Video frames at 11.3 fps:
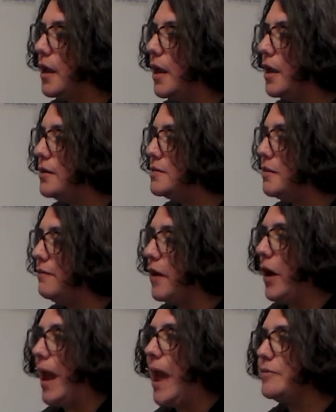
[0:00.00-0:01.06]
it's a
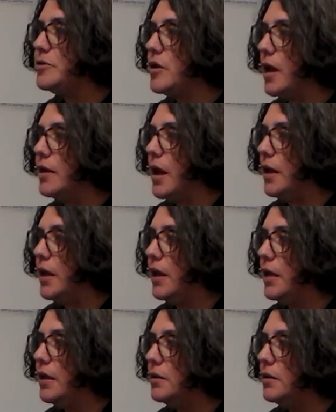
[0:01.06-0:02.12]
very abstract
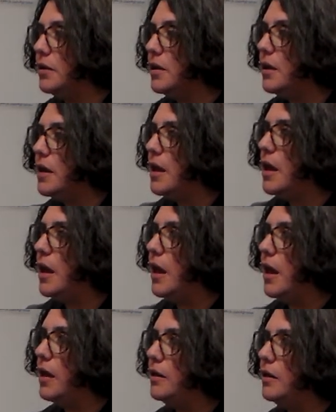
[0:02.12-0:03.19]
idea,
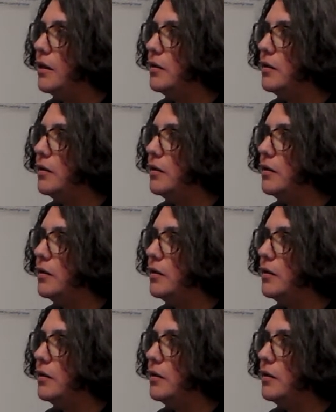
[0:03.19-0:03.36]
and